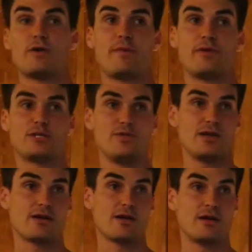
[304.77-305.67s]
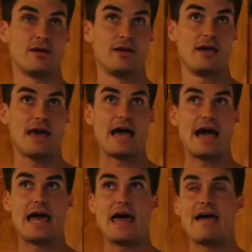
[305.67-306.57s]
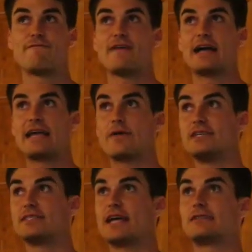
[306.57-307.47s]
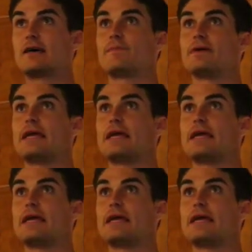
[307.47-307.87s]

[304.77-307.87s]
public speaker. And I find out, he stands up